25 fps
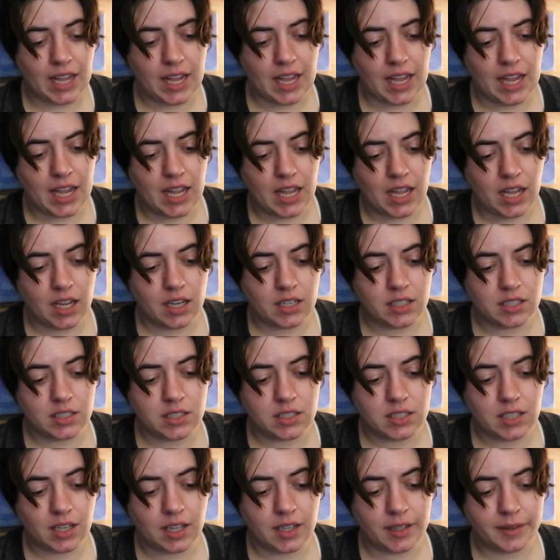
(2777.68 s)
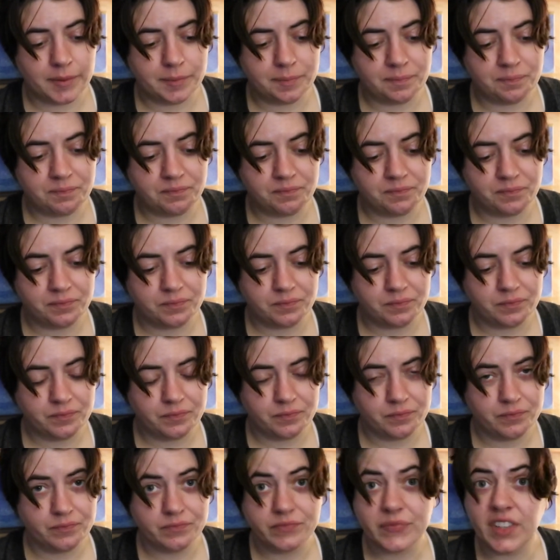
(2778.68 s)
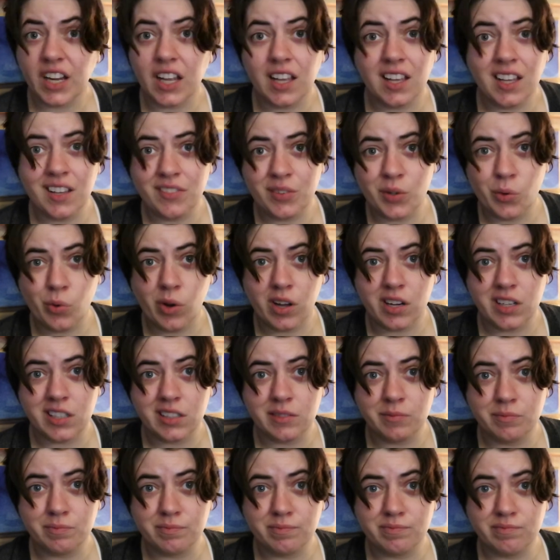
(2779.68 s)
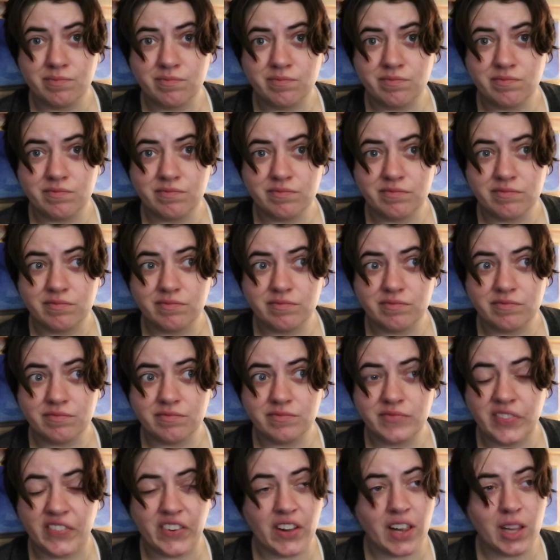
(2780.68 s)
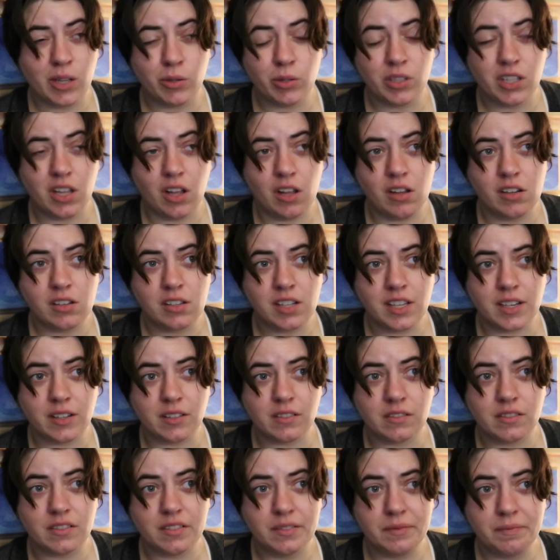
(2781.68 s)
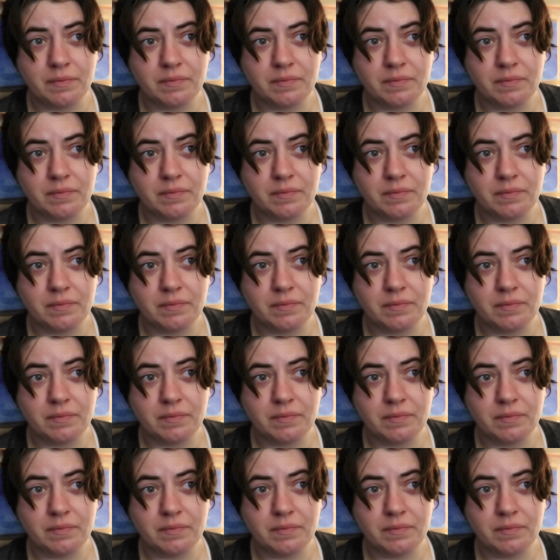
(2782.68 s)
And um, if you want to follow along and